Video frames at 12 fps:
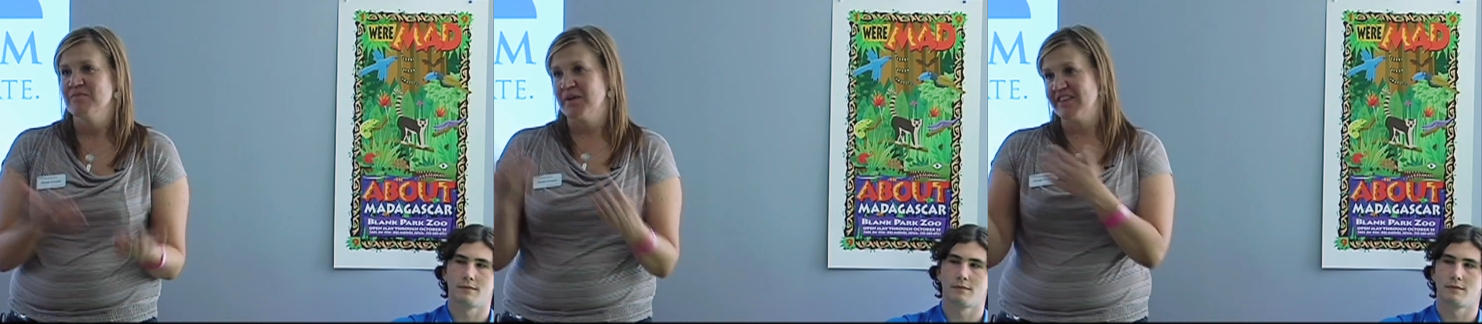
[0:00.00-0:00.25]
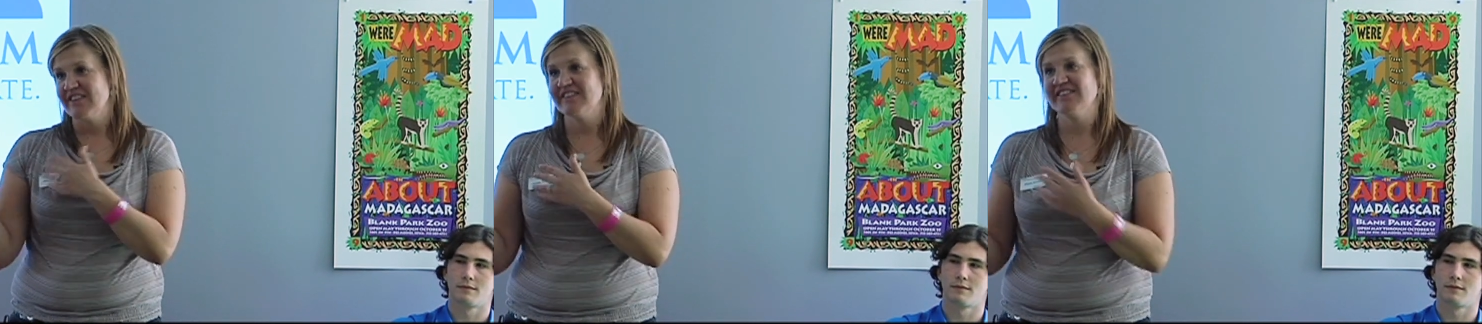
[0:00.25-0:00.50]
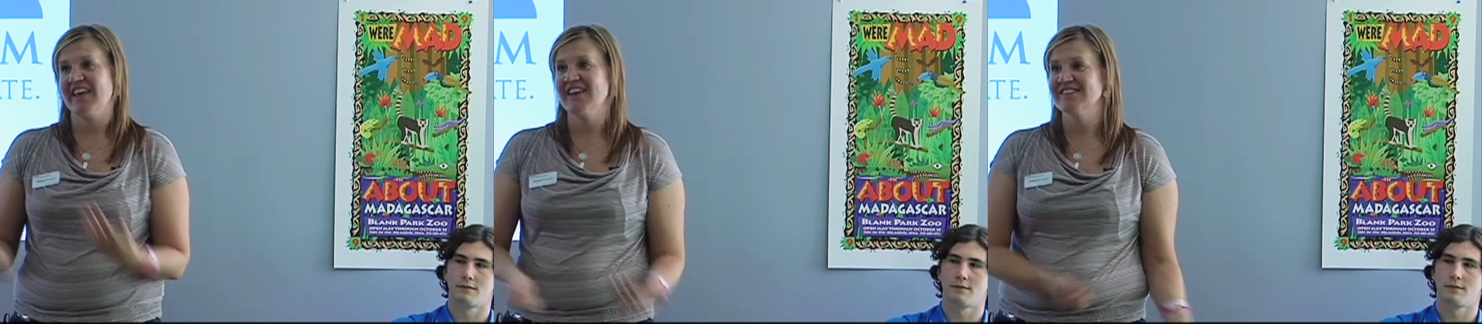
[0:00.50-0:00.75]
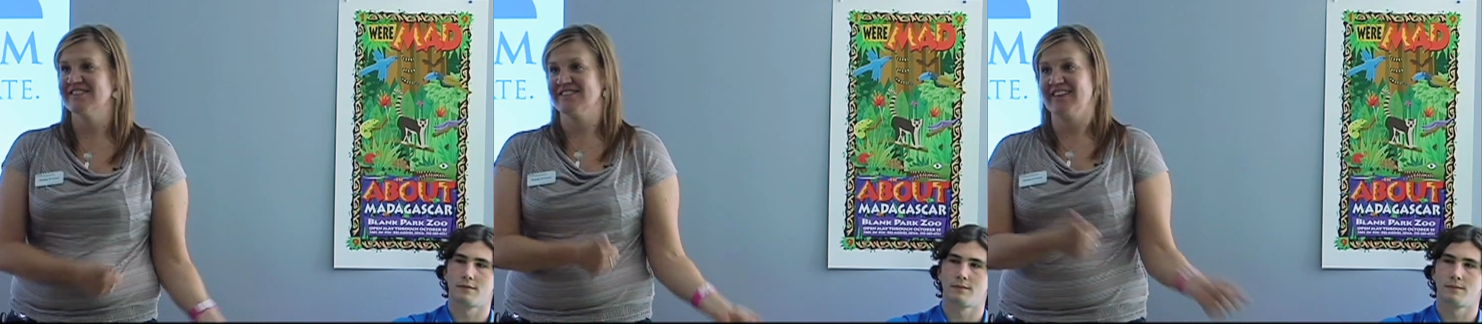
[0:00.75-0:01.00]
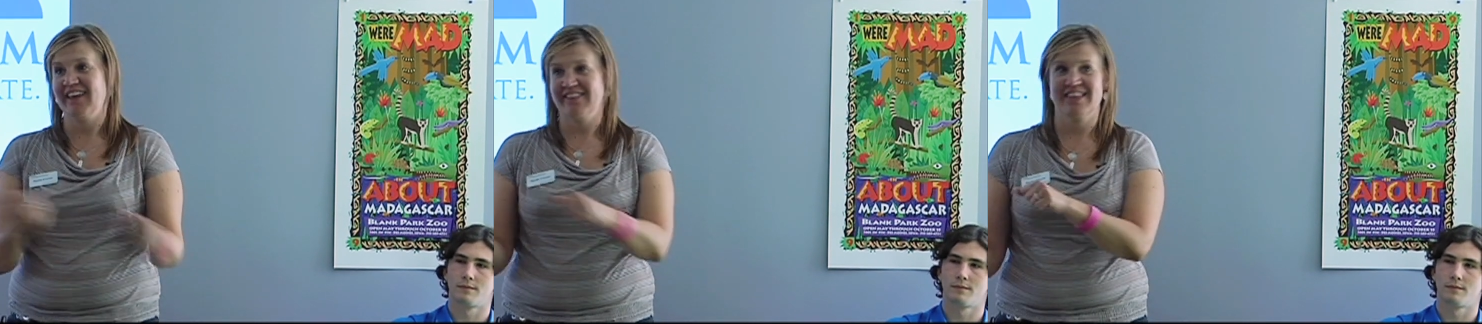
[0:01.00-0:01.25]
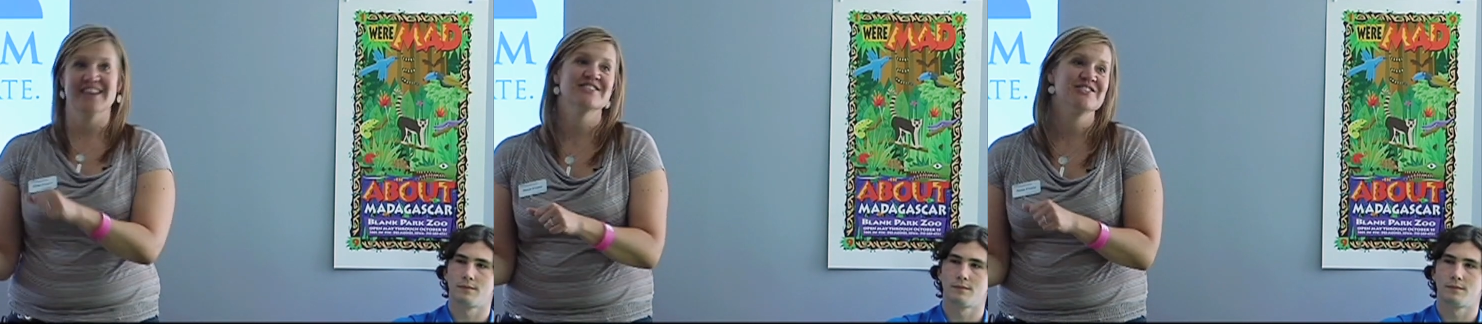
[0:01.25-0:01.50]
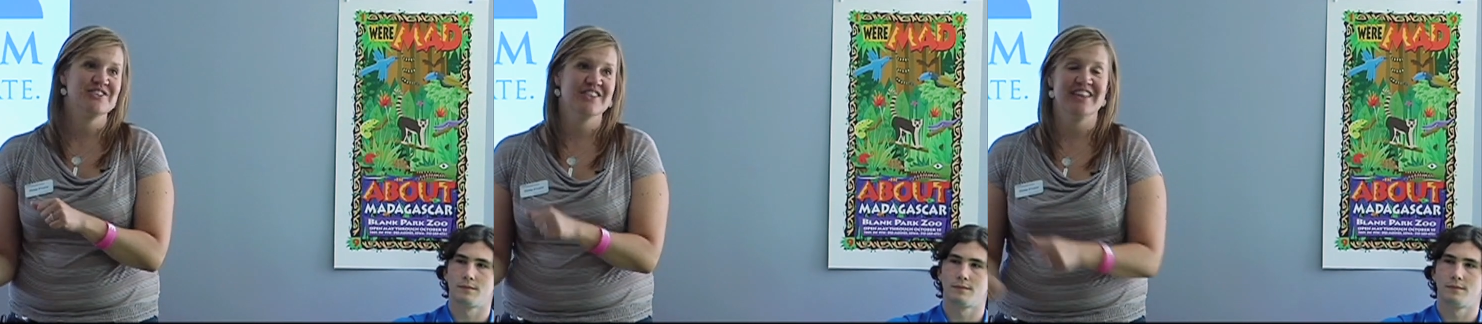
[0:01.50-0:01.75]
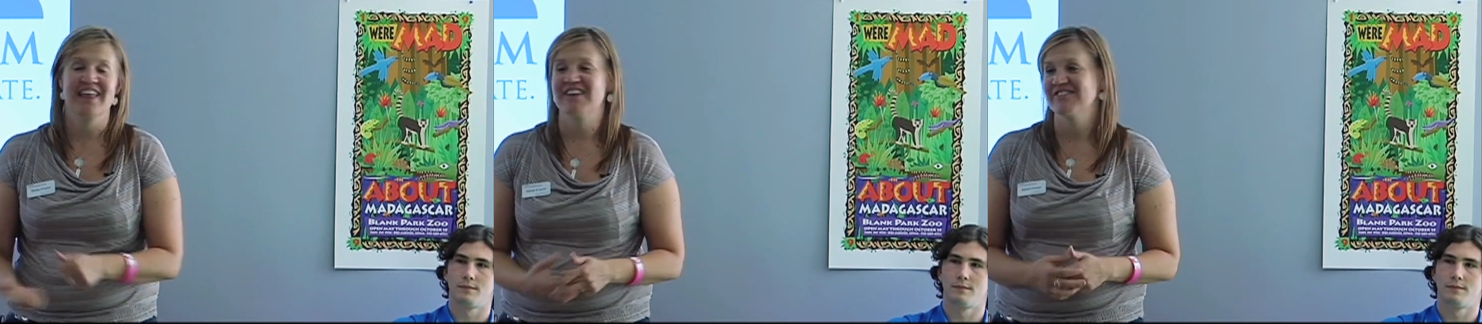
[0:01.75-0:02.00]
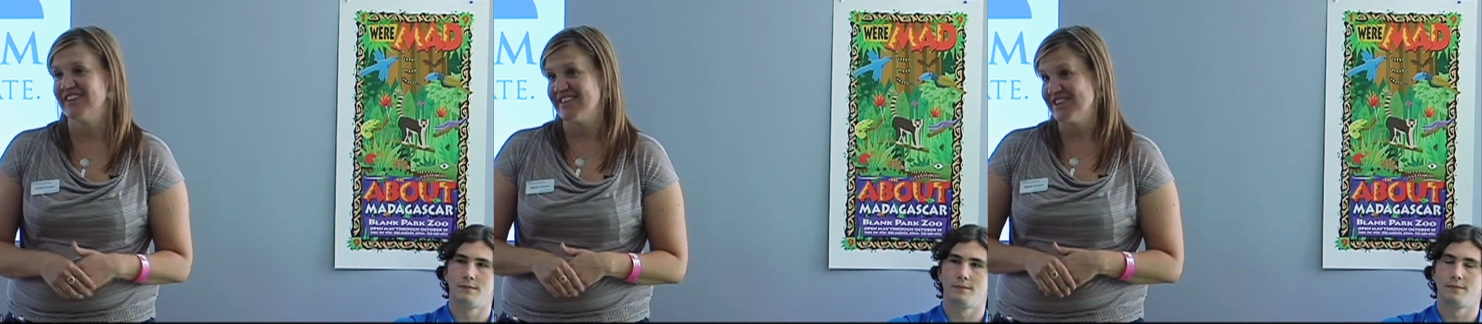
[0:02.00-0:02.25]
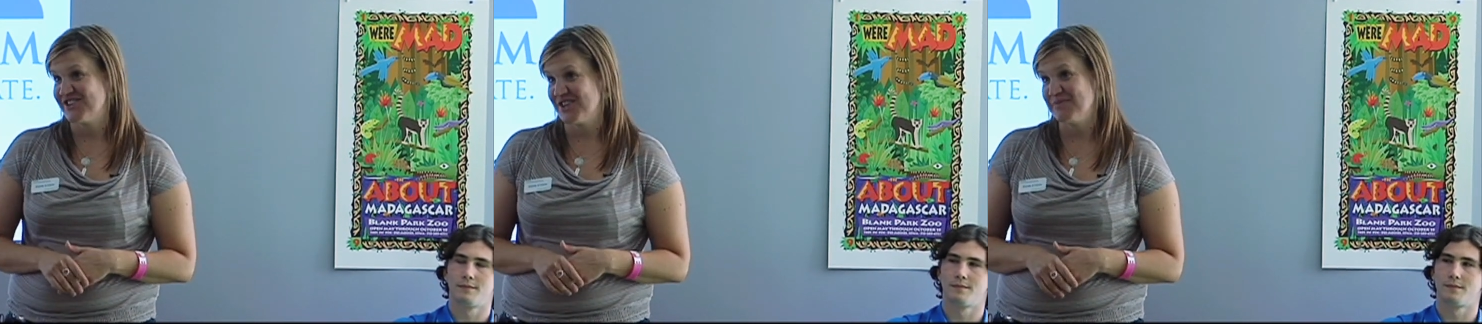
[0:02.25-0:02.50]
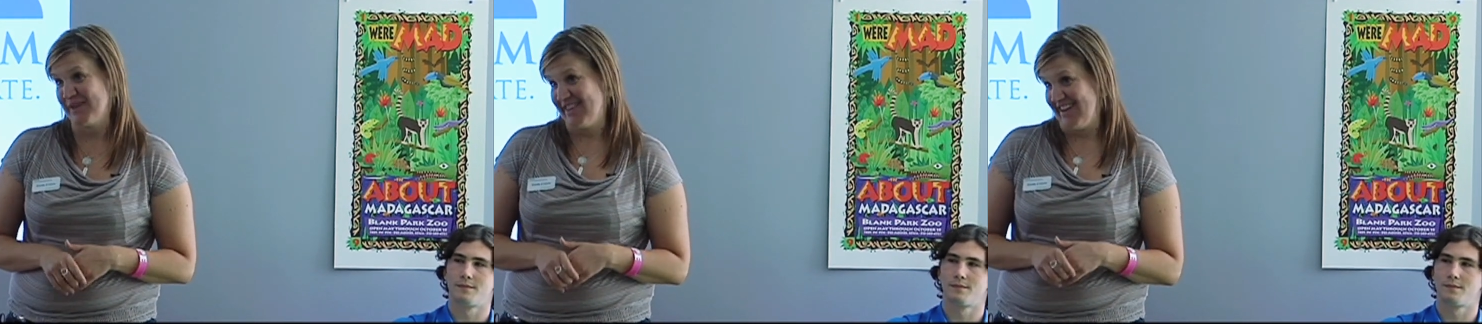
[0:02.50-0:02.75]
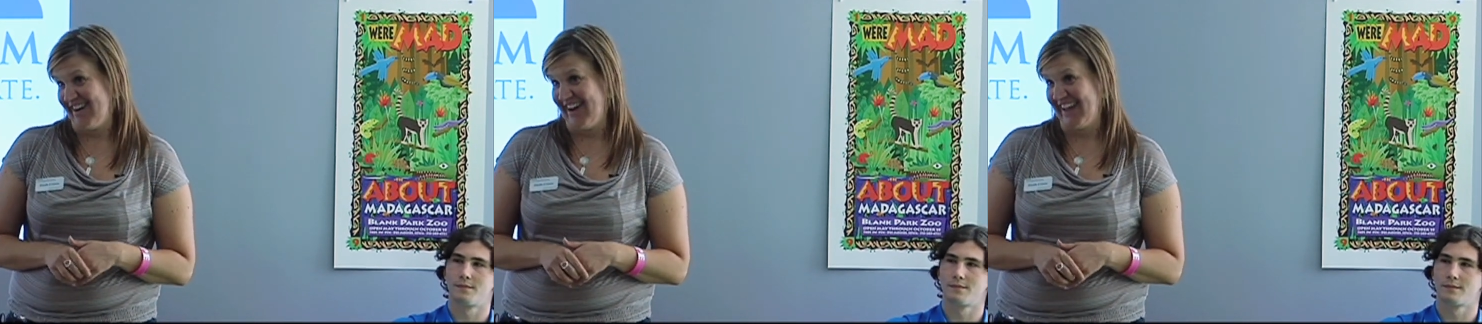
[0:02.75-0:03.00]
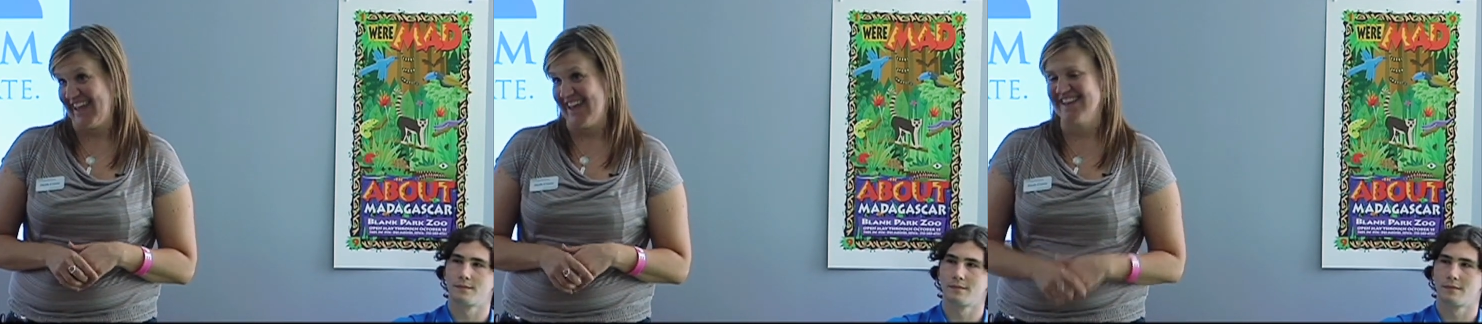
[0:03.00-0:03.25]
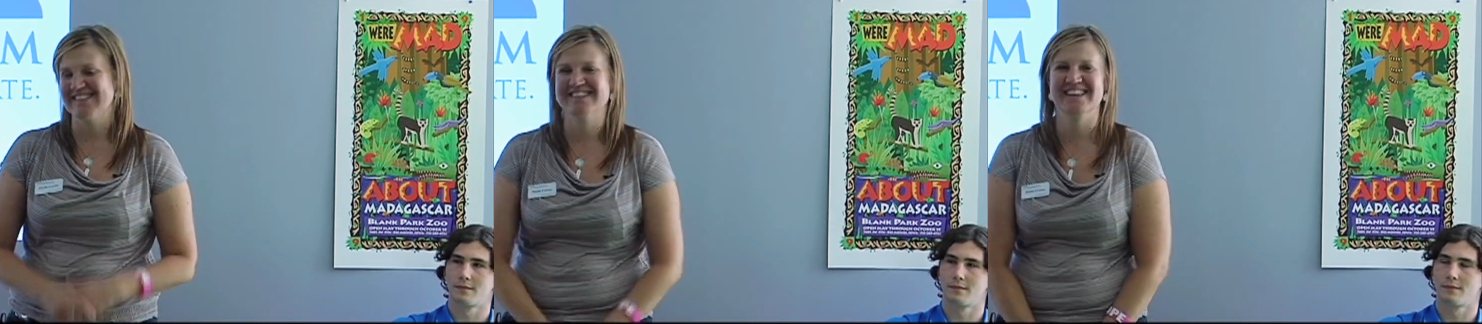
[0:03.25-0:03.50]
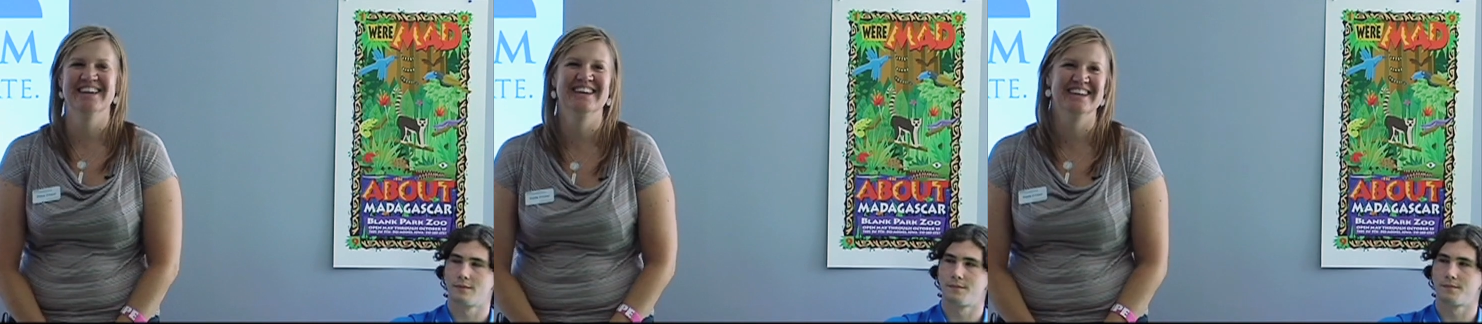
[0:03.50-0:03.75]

Speaker 1: but in this case, get things to the landfill that should be there, I guess.